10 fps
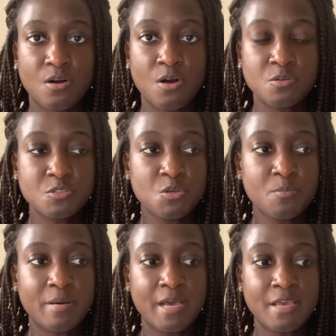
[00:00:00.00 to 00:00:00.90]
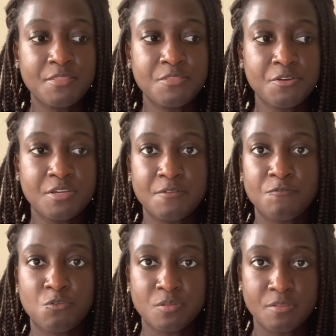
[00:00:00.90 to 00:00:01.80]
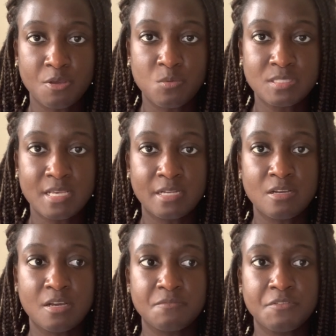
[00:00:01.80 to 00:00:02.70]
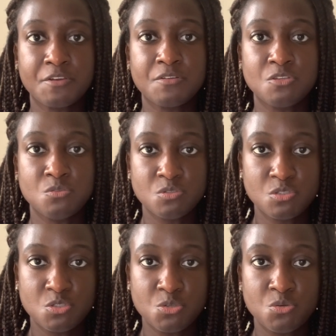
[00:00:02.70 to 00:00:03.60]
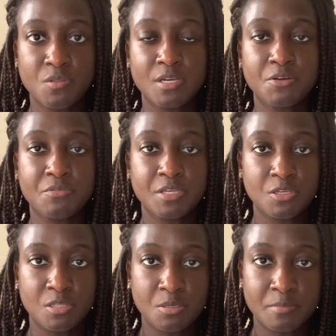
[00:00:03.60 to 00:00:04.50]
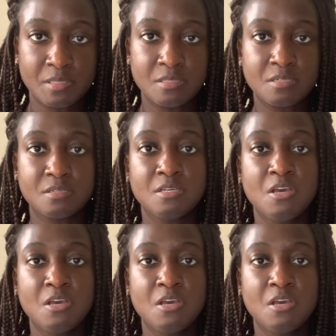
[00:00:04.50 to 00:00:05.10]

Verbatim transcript: Also, by third and fourth year, once I had gotten very used to the curriculum and the